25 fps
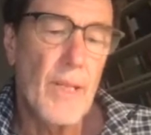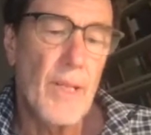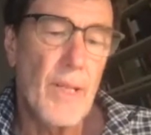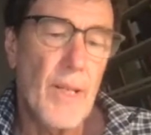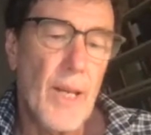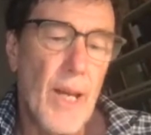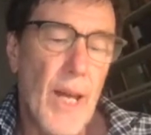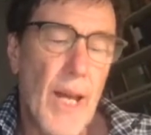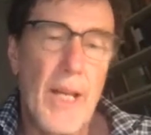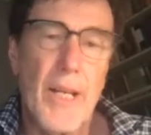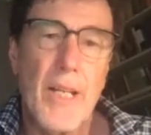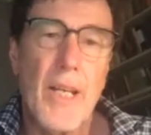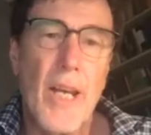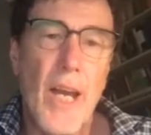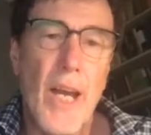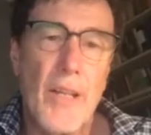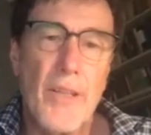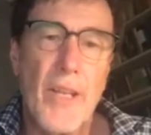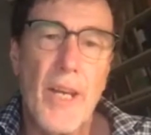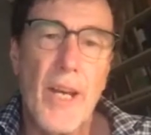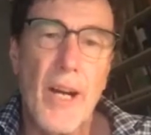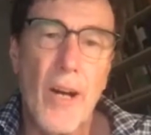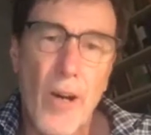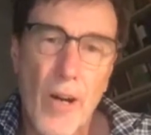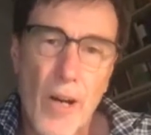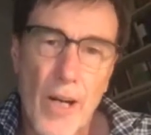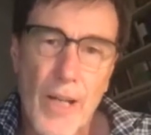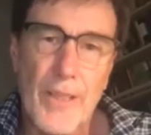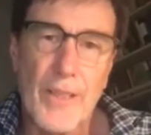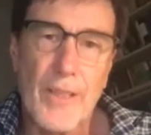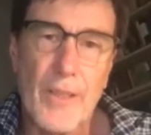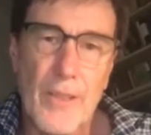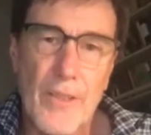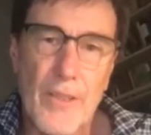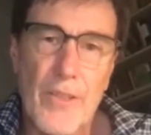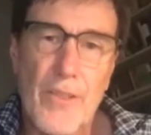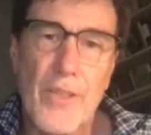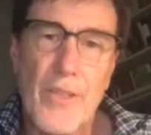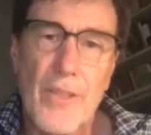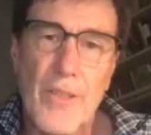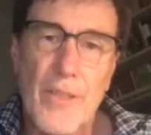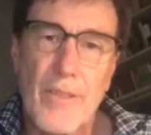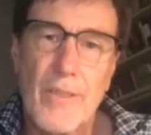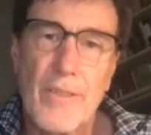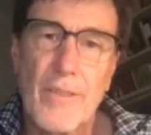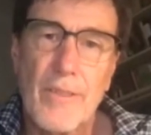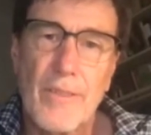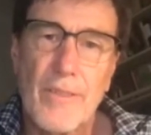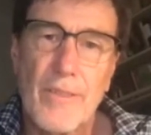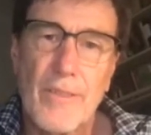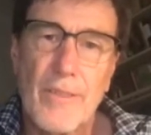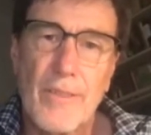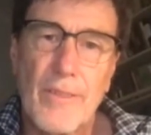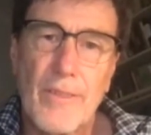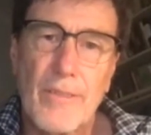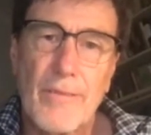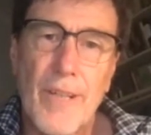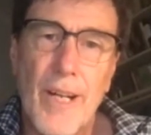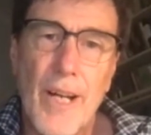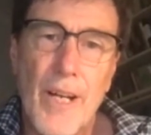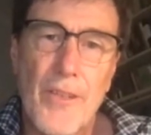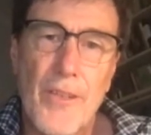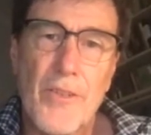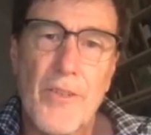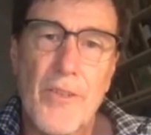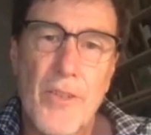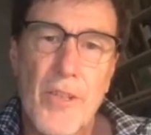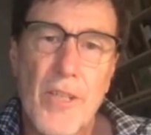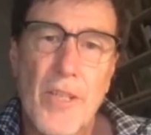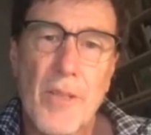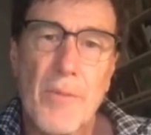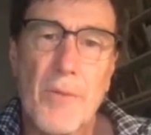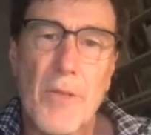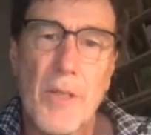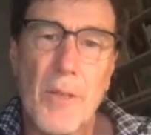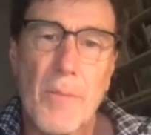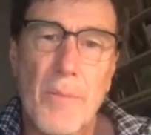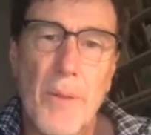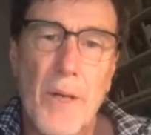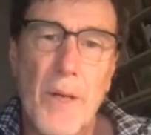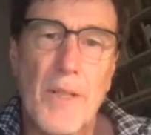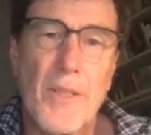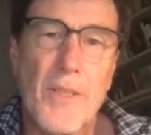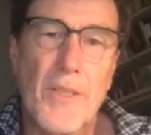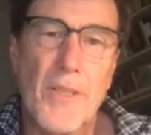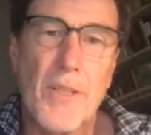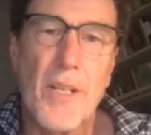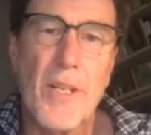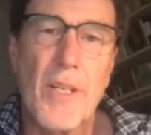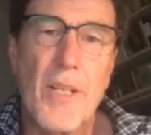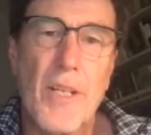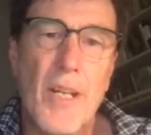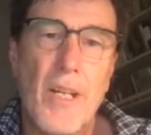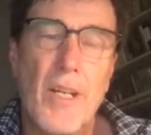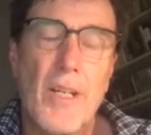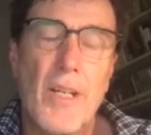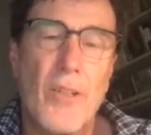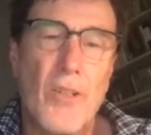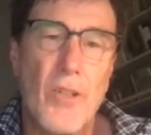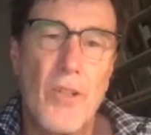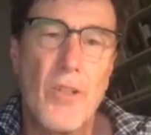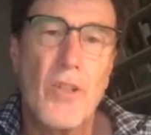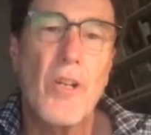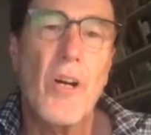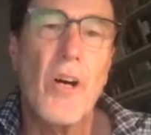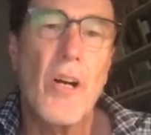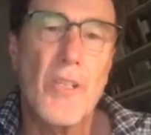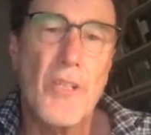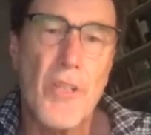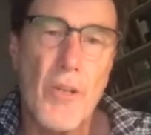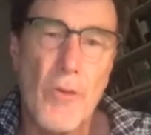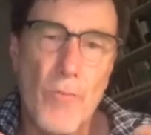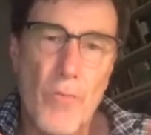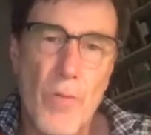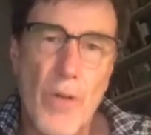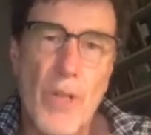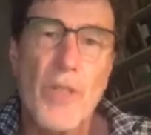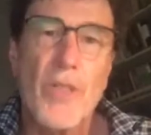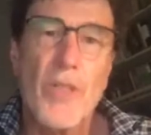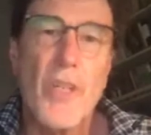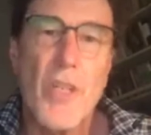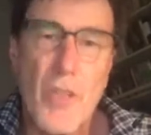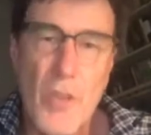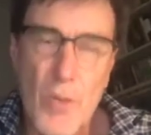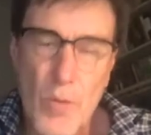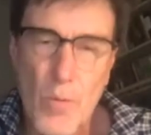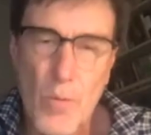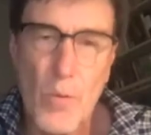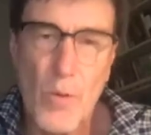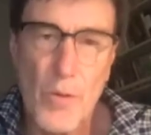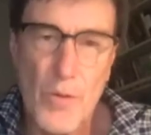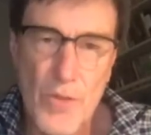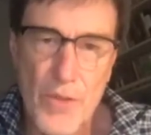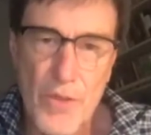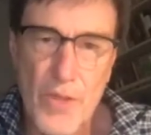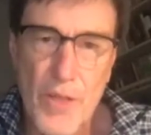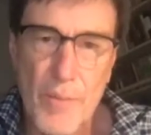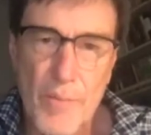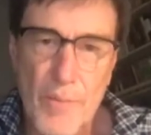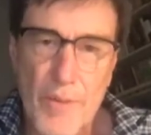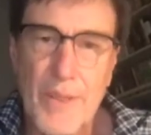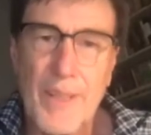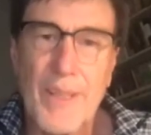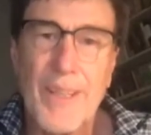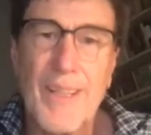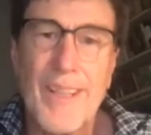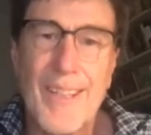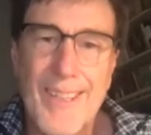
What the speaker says: they're idols, rather than seeing them as competitors, you guys are reaching towards something,